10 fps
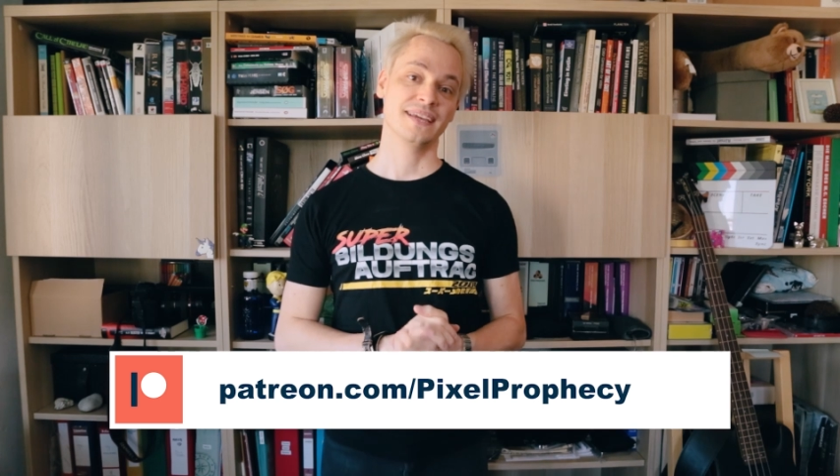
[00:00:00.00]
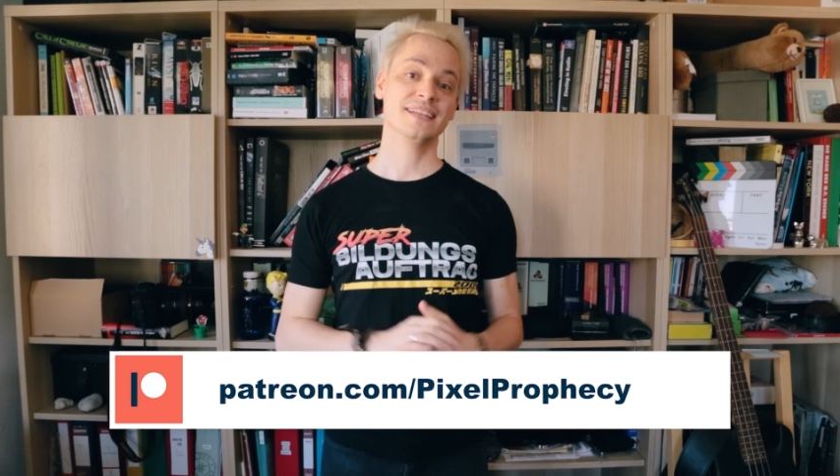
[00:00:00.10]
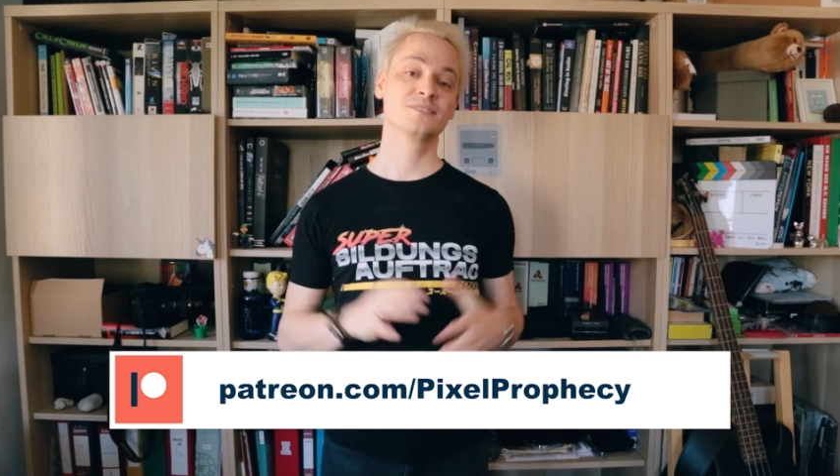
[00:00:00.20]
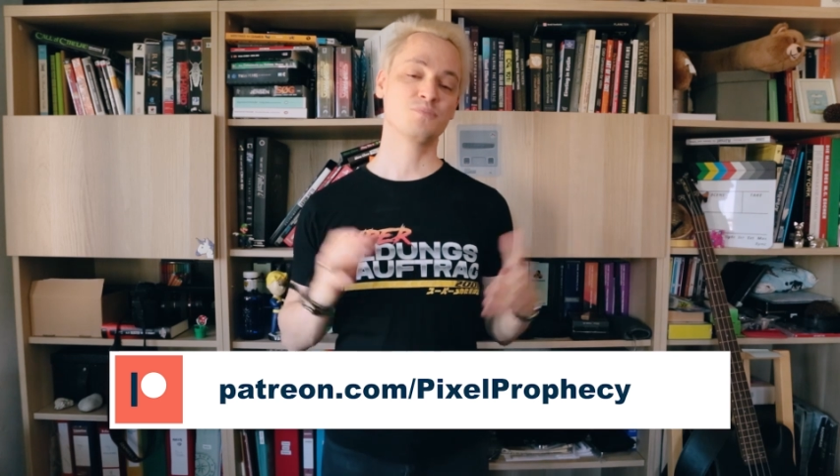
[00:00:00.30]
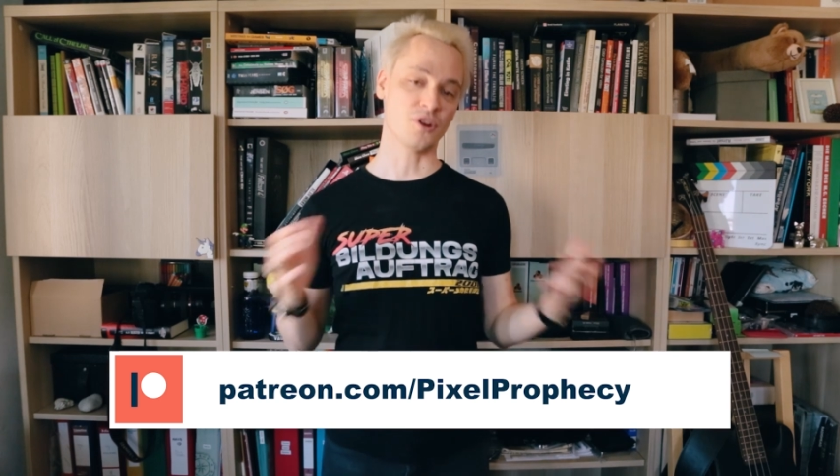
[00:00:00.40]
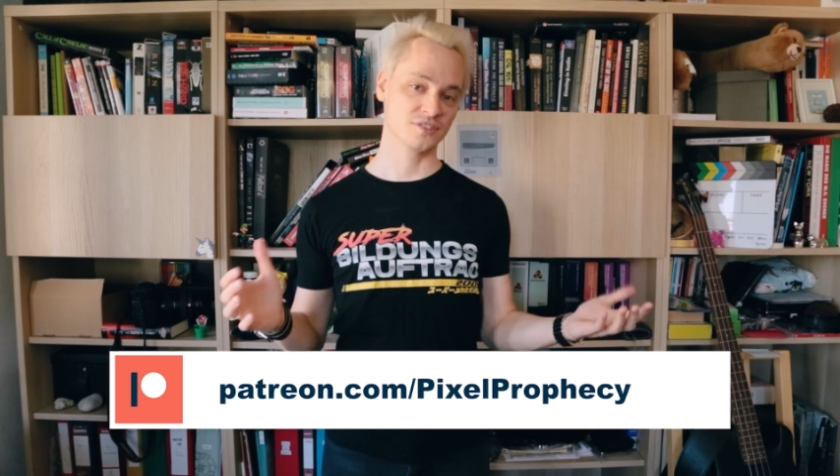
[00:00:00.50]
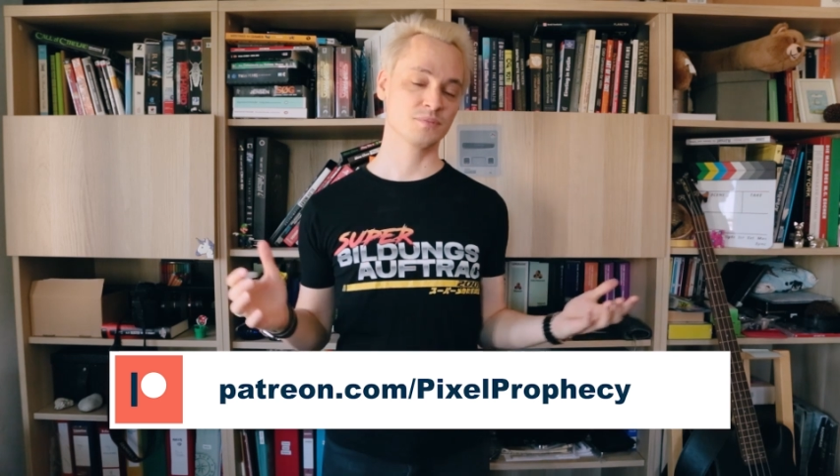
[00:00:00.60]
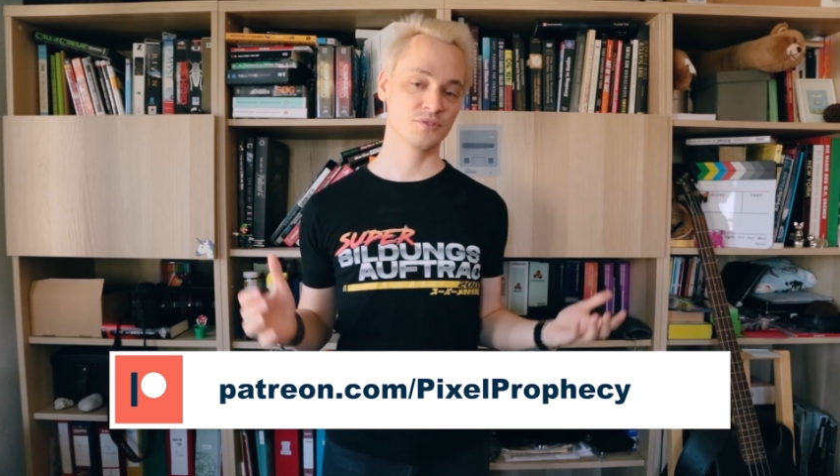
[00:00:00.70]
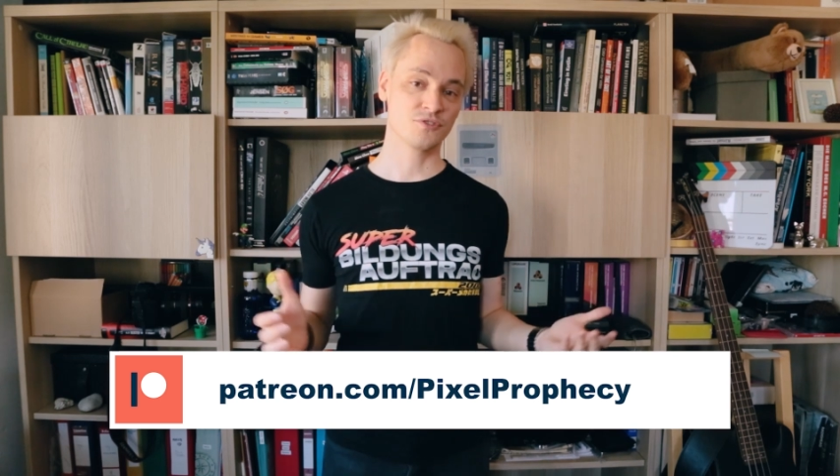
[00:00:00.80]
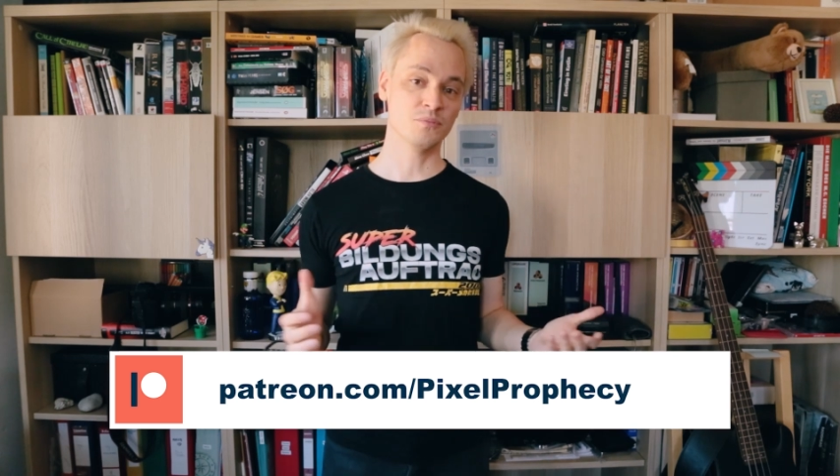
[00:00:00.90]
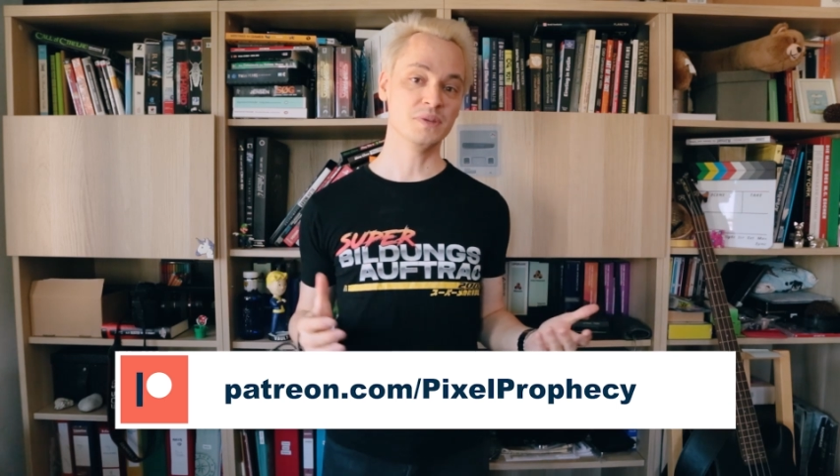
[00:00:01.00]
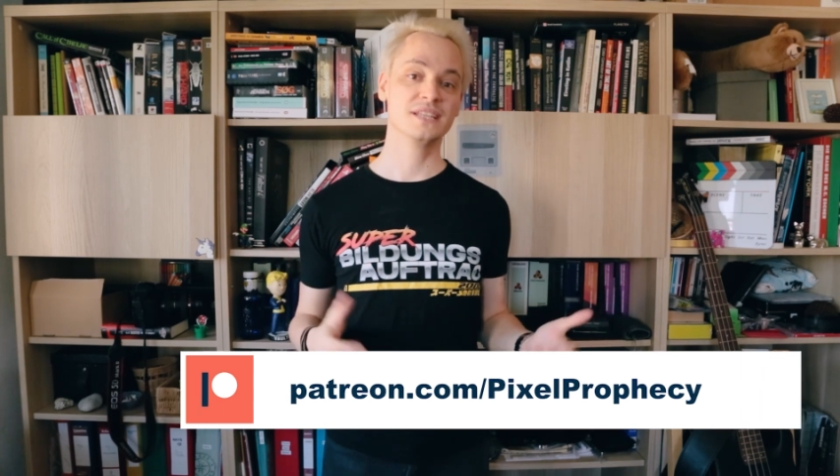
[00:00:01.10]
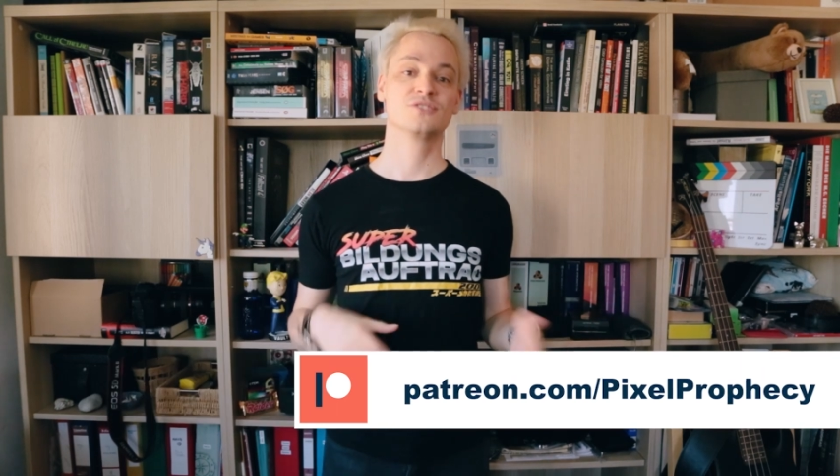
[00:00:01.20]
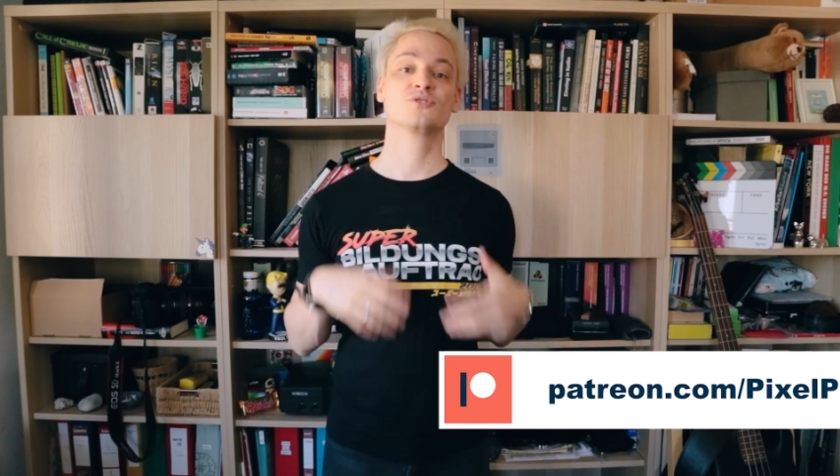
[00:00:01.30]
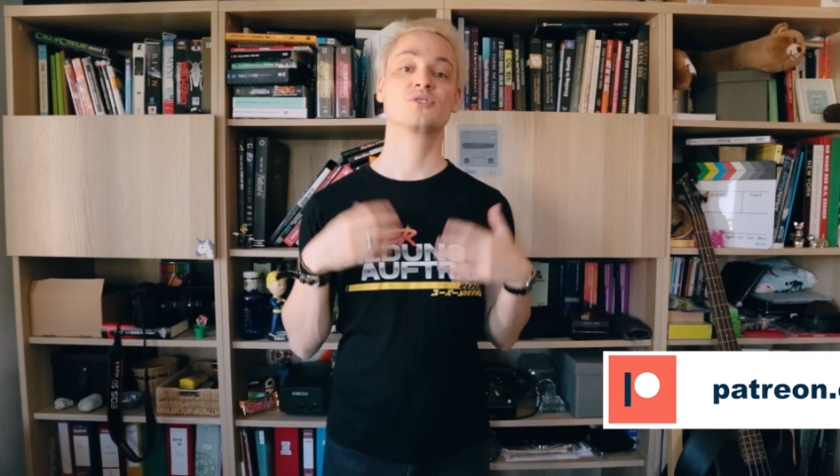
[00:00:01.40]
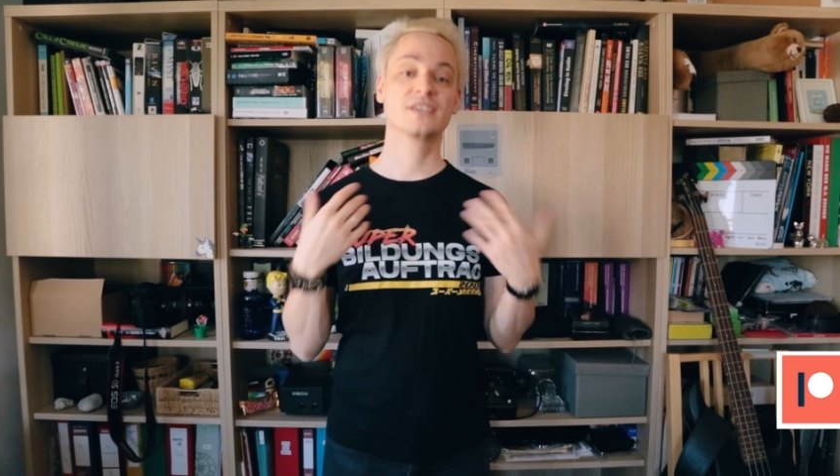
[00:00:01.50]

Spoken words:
It's possible for me to